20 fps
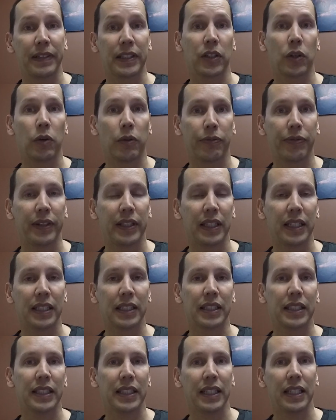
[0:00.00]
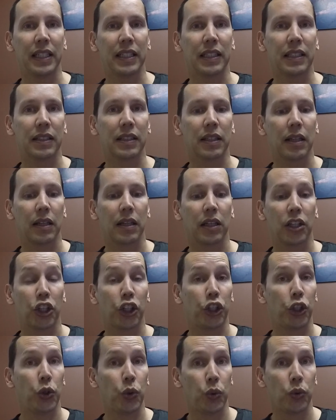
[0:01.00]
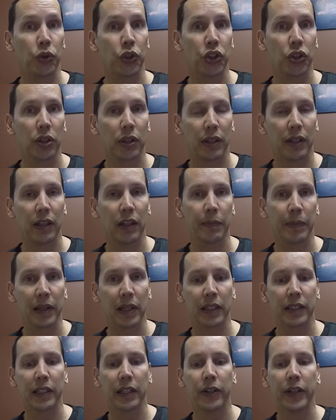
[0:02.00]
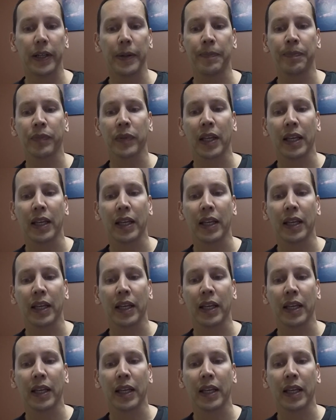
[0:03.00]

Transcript: physical fitness, is huge in the military.